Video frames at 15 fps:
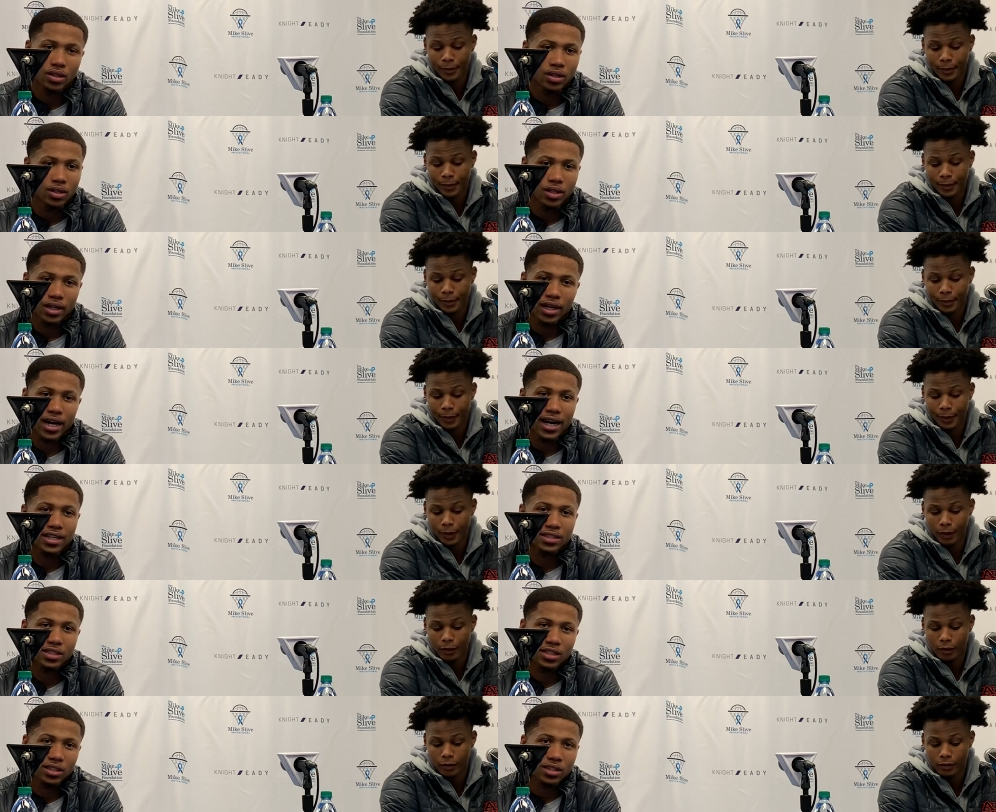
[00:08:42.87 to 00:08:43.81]
Speaker 1: uh,
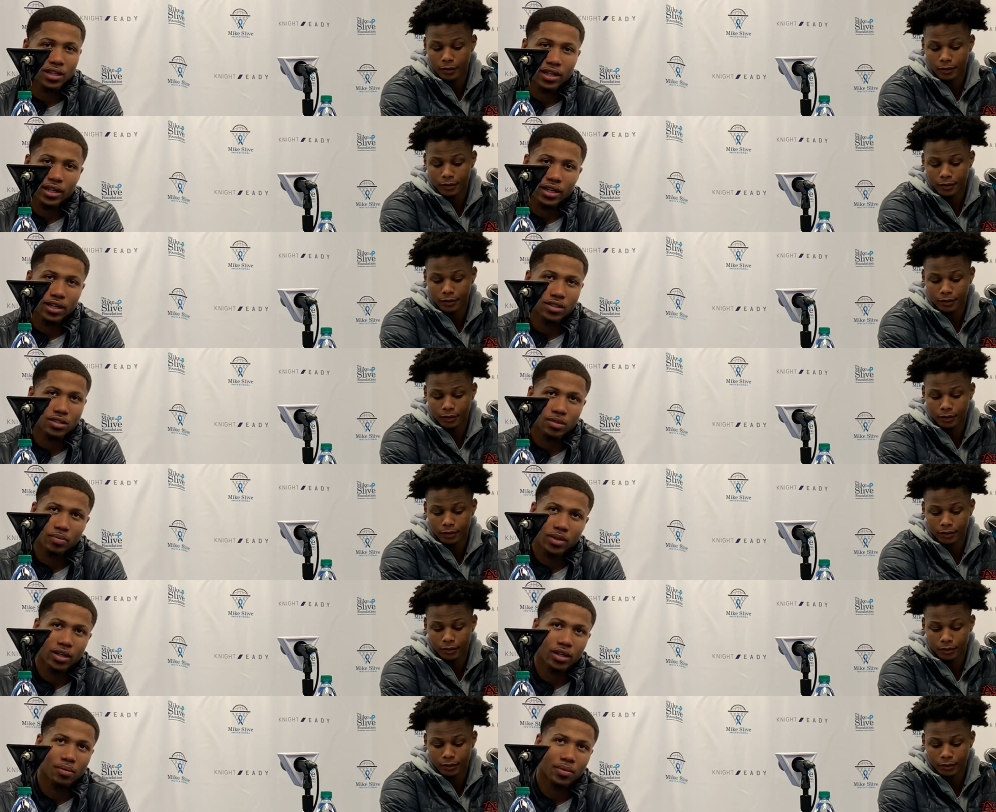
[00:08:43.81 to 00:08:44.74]
Isaac and
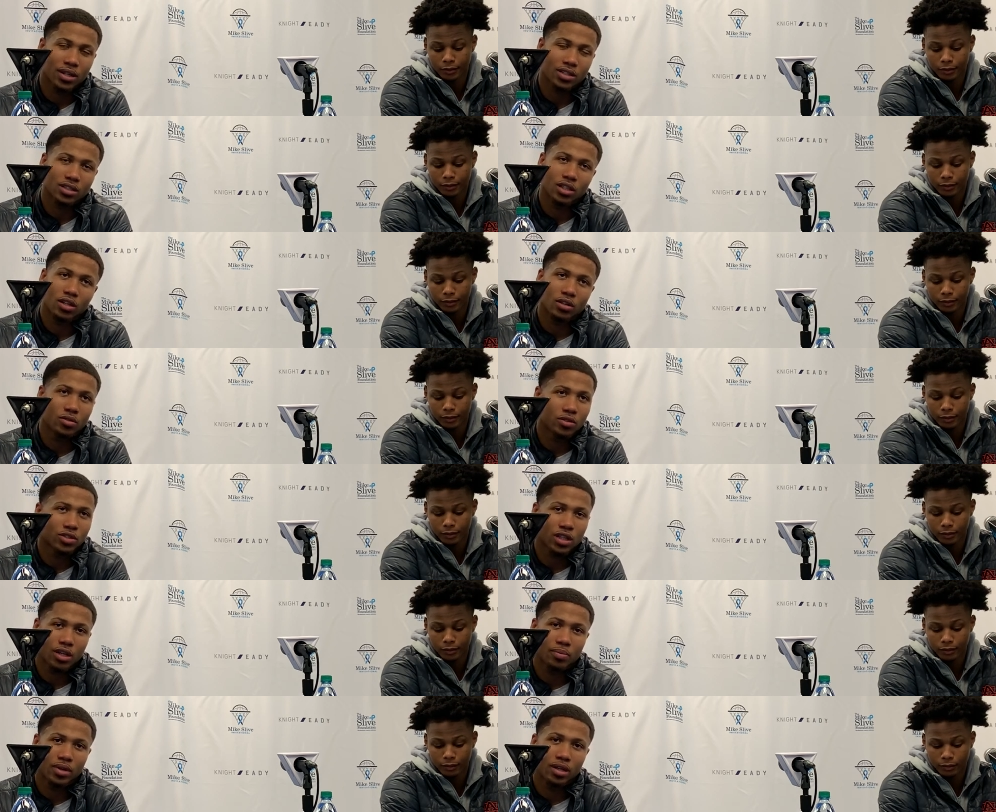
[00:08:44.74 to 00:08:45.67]
Samir and myself, we're
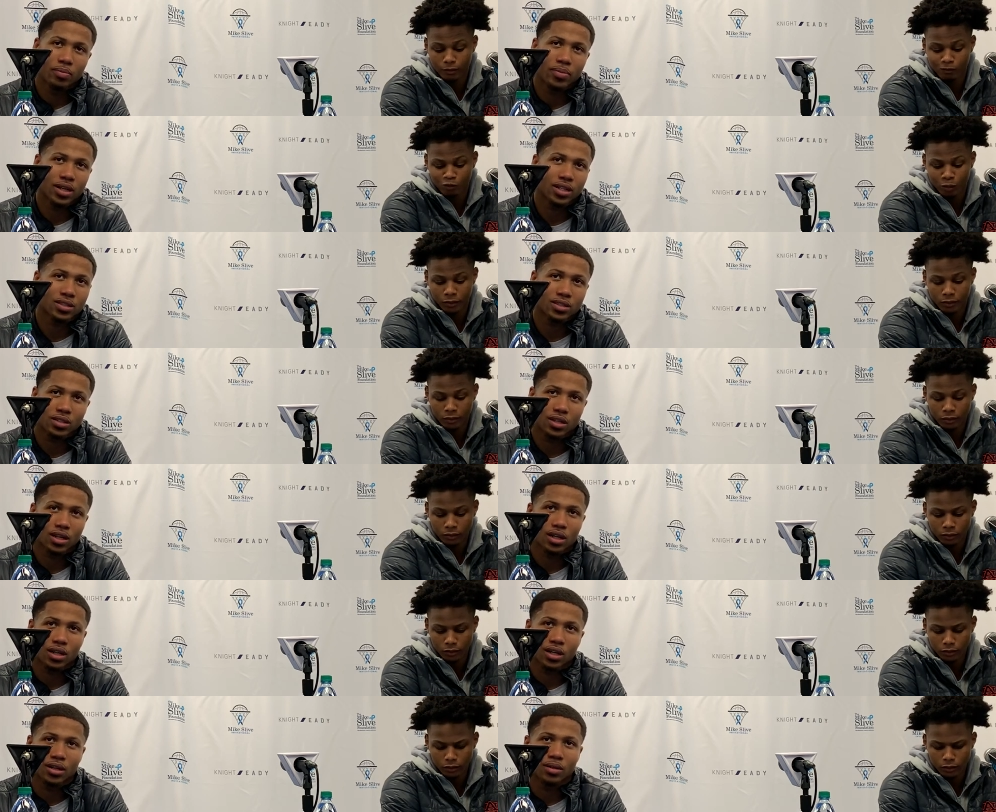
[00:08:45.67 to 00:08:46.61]
trying to be the best
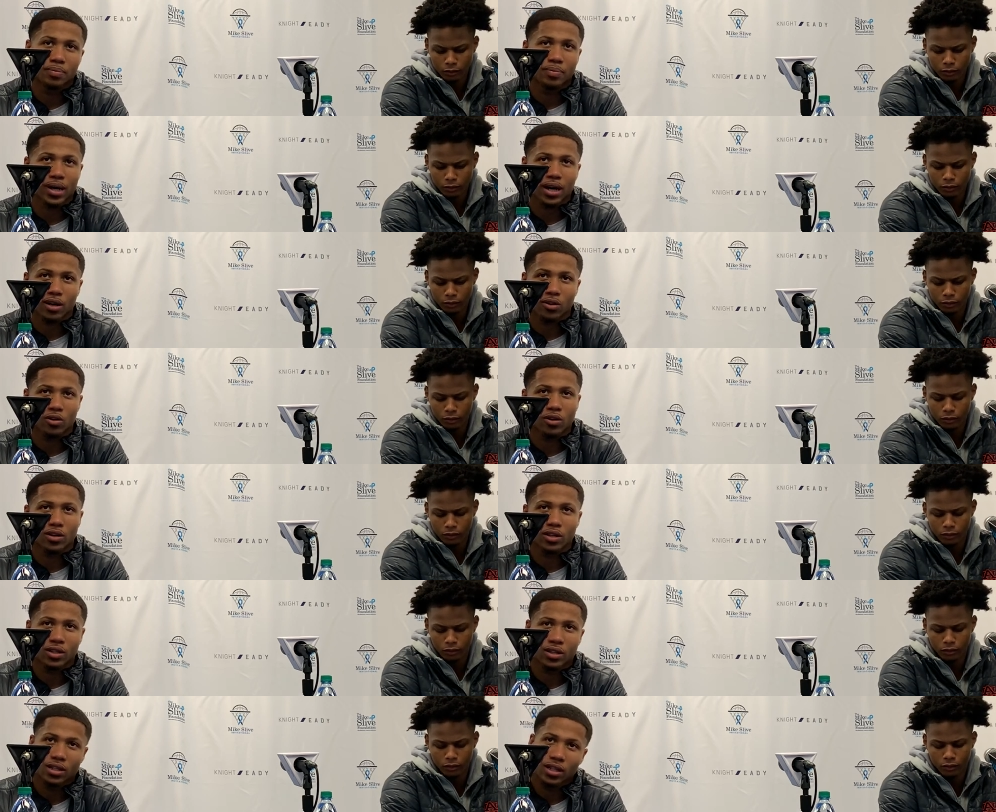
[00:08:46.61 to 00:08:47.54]
uh, backcourt
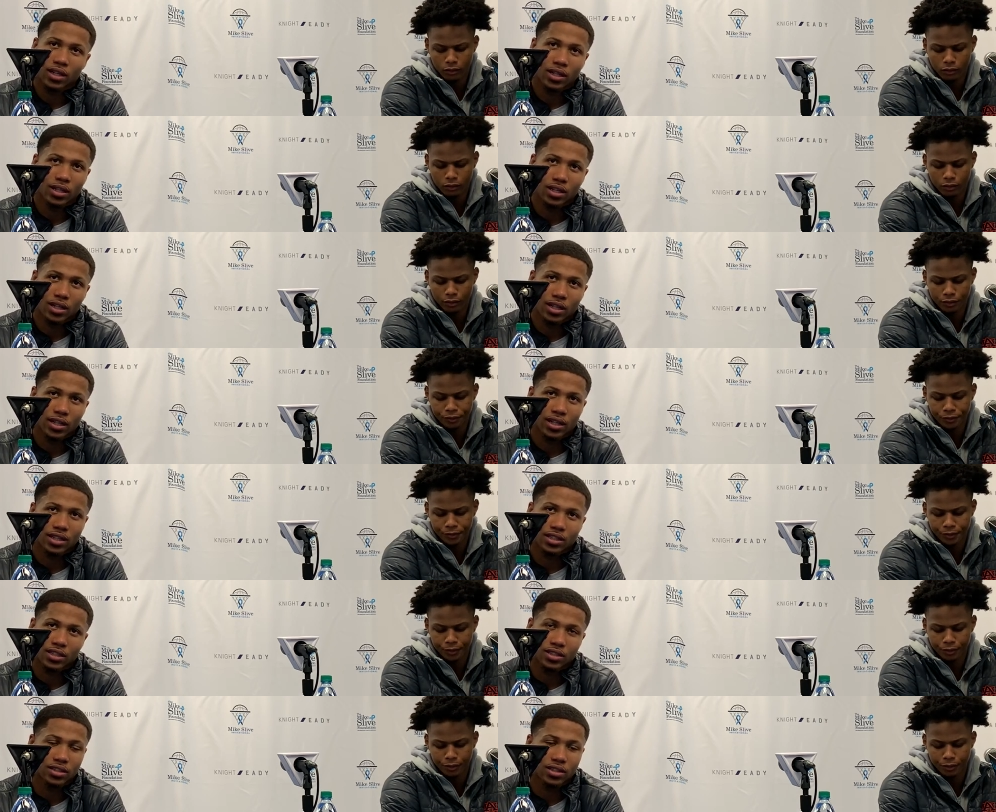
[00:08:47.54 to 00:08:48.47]
in the
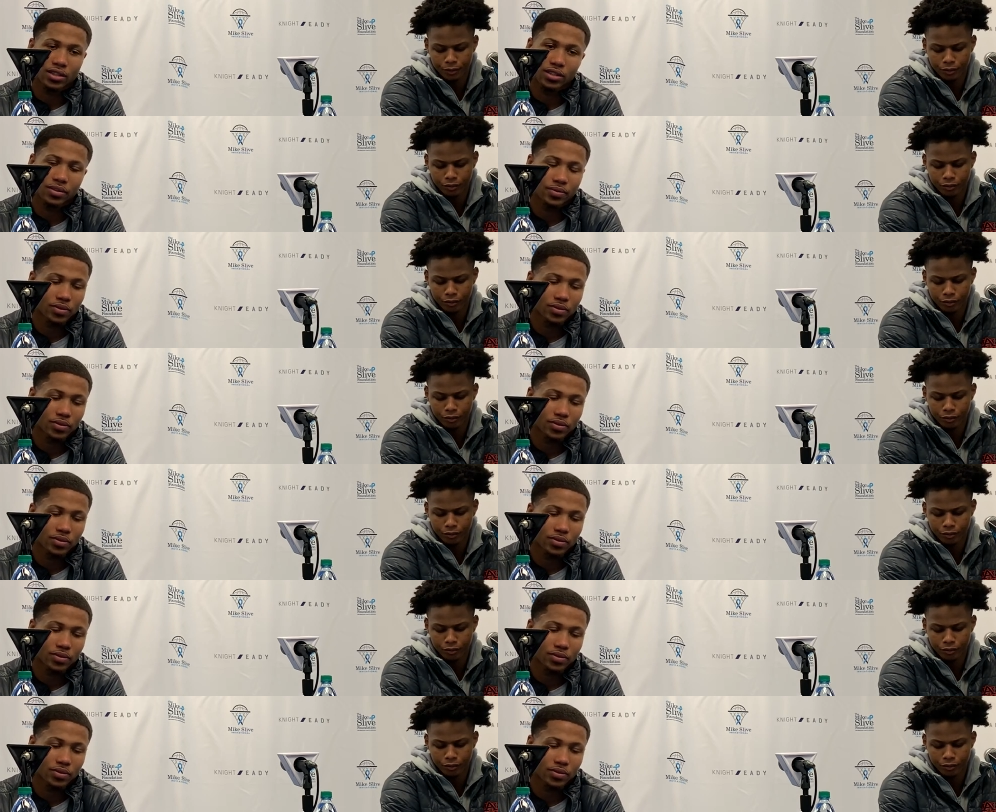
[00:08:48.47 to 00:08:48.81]
SEC.